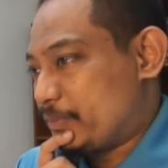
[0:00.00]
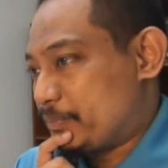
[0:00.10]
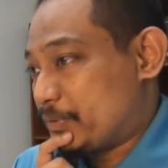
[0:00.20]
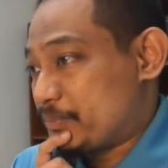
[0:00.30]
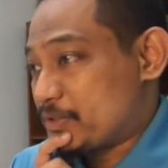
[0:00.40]

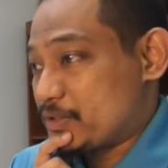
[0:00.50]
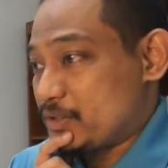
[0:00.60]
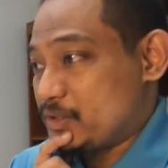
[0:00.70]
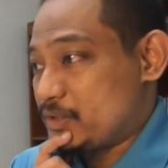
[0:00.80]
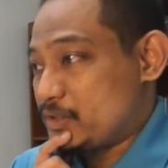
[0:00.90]
purpose
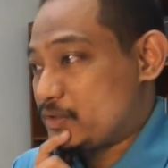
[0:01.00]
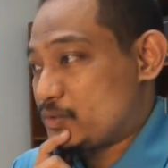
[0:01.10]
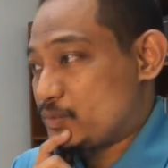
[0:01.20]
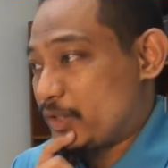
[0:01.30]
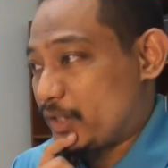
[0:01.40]
is
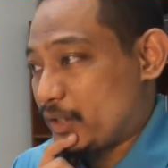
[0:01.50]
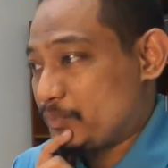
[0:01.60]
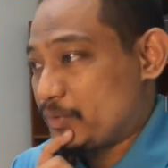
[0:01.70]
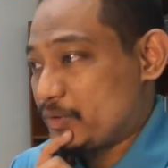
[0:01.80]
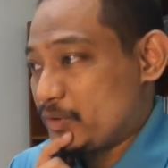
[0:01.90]
to
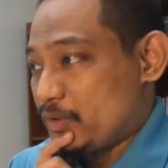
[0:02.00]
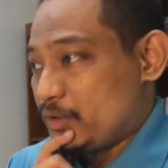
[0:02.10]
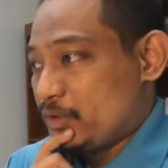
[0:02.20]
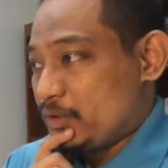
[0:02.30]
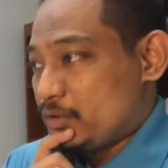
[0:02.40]
help
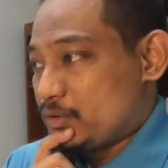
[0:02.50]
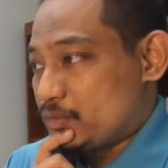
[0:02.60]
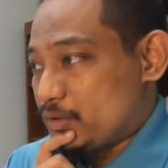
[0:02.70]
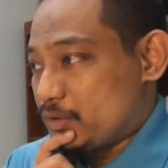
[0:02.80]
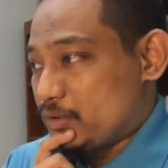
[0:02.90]

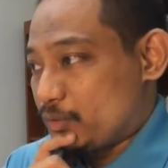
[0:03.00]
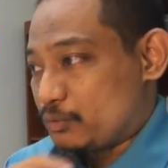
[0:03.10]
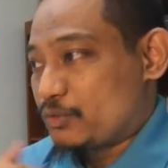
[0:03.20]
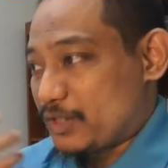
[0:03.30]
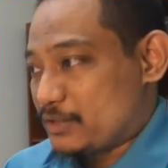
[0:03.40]
student or
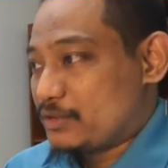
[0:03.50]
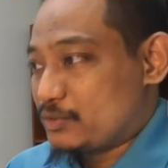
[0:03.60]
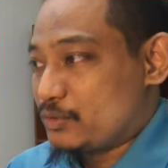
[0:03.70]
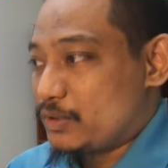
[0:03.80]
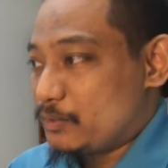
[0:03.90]
to test the
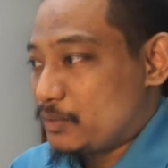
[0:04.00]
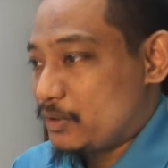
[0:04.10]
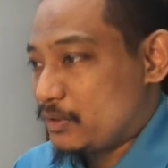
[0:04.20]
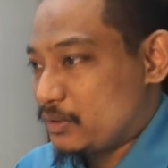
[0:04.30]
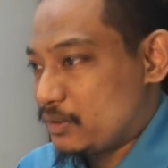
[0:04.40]
student
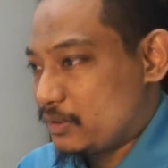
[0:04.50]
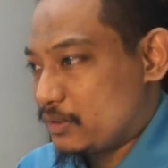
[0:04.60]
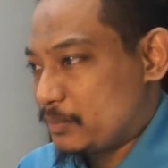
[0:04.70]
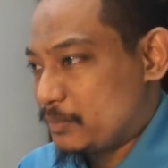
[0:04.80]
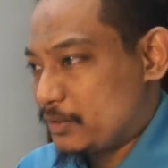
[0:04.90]

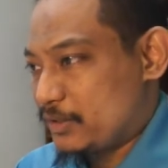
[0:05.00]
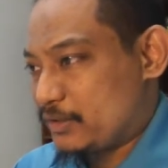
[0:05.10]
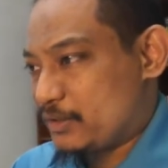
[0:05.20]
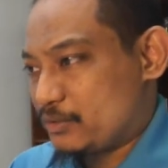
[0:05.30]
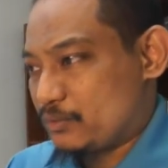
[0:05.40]

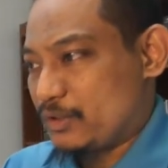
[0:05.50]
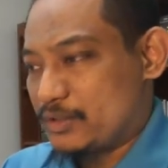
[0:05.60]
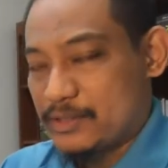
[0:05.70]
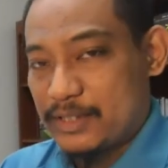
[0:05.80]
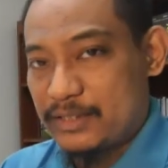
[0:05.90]
relating to
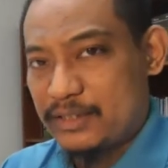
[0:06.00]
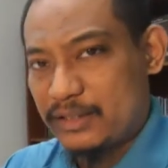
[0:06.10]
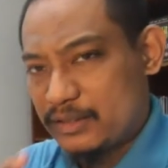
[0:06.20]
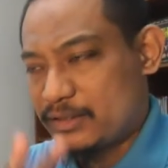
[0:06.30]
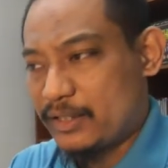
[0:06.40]
understanding,
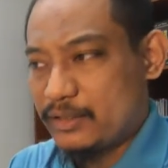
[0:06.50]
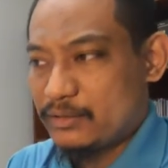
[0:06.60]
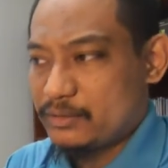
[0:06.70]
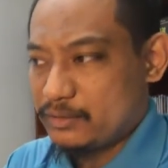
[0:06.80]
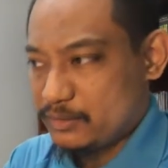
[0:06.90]
I think
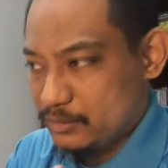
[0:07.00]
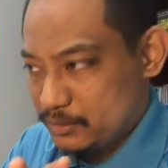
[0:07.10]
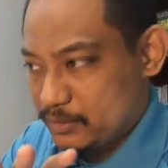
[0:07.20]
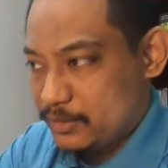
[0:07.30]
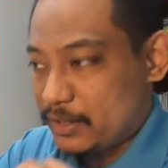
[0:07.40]
that
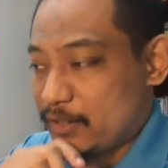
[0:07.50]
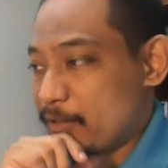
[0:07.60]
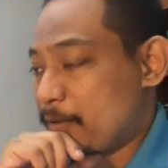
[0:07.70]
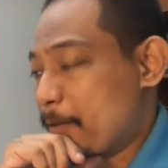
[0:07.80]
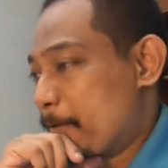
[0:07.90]
is
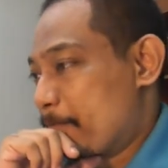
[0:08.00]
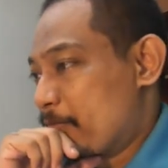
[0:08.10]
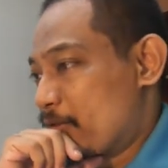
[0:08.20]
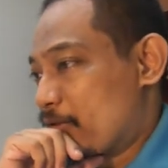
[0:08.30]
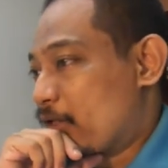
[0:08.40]
there,
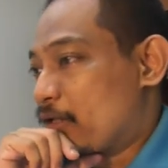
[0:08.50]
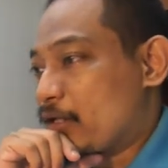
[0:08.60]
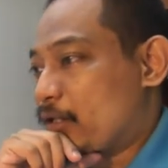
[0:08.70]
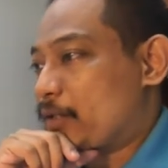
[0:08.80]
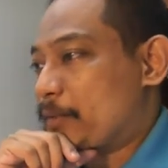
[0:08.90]

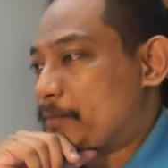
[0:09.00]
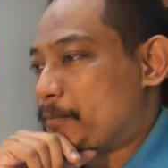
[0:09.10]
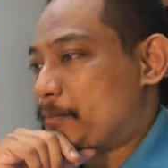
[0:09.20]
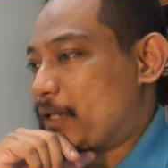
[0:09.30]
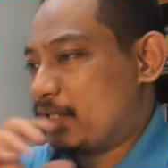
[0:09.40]

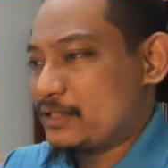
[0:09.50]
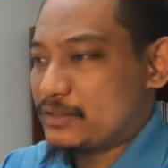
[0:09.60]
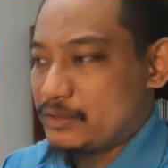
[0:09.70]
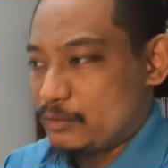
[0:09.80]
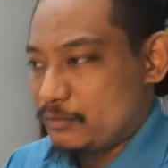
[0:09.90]

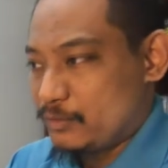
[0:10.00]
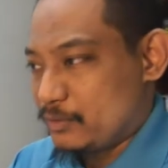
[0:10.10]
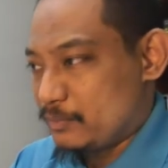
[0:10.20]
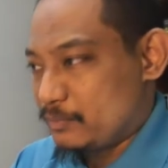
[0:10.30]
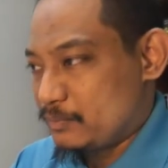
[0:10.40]
unless
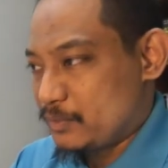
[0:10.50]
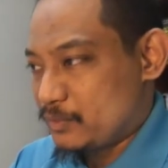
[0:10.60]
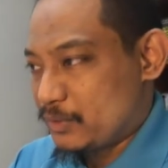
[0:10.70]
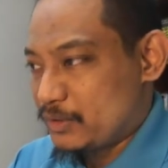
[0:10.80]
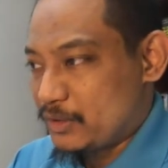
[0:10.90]
the
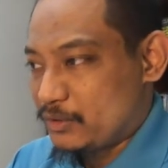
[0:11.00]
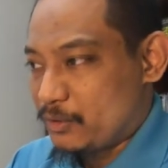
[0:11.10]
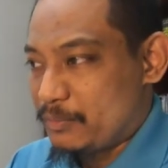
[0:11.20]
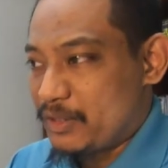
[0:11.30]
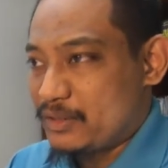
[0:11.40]
one that
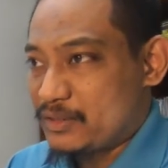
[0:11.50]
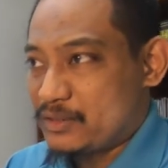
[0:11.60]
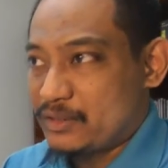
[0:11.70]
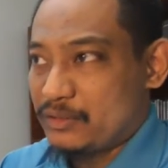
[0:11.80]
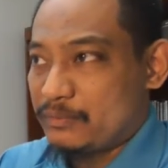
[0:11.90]
comment
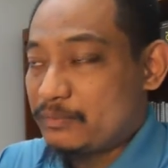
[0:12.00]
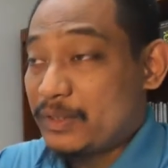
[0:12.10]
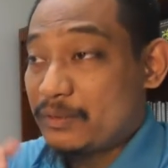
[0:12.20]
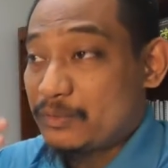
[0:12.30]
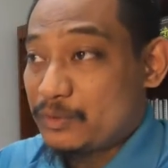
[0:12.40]
this,
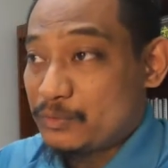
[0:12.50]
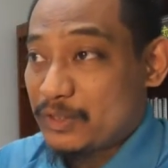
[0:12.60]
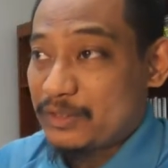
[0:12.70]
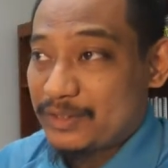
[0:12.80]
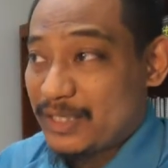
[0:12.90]
meaning
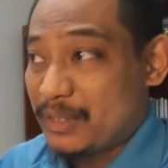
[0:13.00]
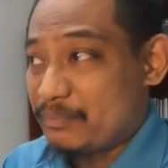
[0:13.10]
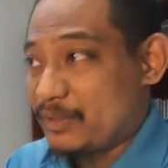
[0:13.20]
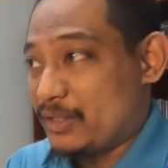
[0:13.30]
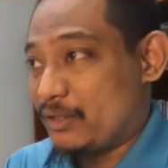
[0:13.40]
during the
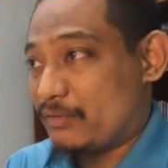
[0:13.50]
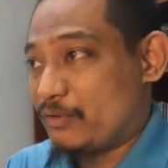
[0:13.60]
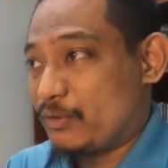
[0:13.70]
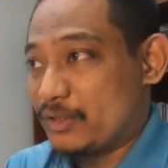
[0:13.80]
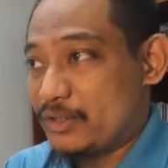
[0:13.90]
time they
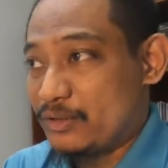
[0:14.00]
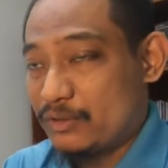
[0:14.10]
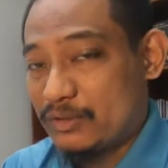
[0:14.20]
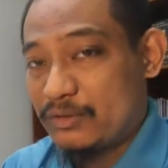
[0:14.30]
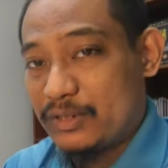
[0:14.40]
have already
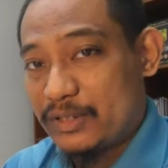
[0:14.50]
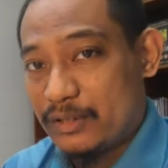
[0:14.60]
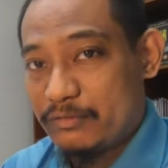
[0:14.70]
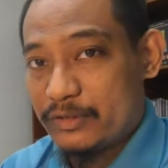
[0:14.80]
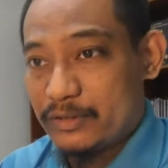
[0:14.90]
not only
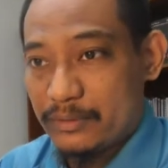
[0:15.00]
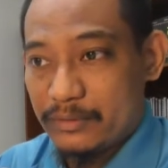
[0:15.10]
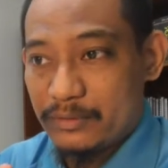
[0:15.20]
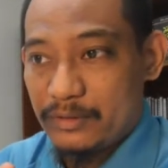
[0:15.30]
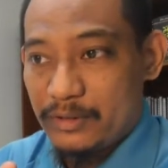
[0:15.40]
covered
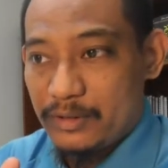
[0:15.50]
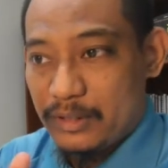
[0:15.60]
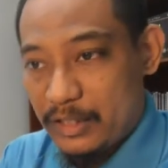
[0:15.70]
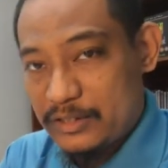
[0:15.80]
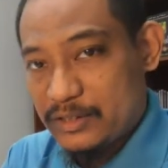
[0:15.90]
the
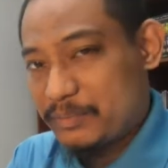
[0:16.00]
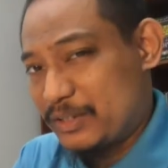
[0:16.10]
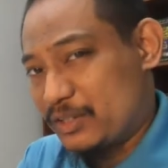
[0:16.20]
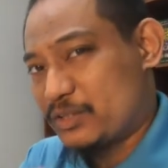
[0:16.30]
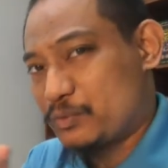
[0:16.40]
lecture
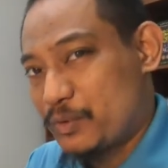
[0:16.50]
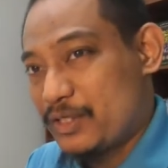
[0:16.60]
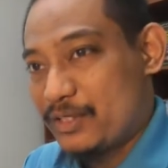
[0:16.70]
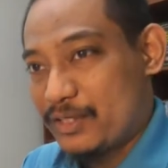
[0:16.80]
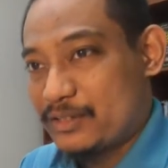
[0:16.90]
but as
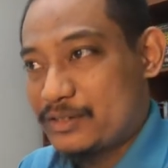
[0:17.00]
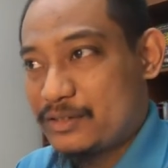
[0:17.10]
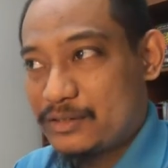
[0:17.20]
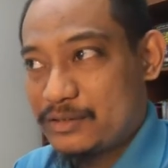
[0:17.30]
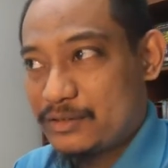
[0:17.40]
well as
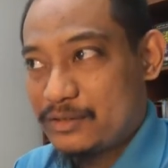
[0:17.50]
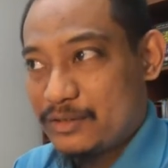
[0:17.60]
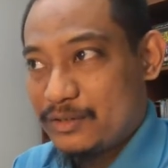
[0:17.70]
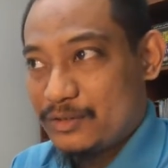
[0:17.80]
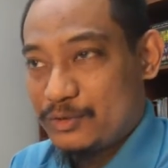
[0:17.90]
the
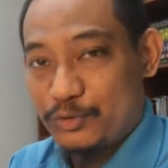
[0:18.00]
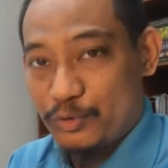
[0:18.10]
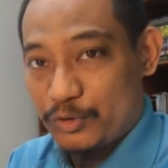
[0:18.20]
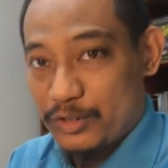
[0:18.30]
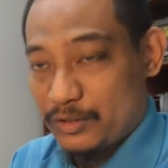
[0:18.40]

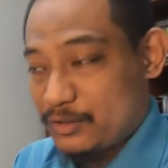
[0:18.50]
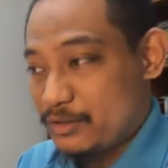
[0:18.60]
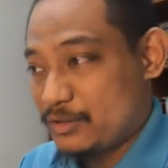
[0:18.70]
tutorial.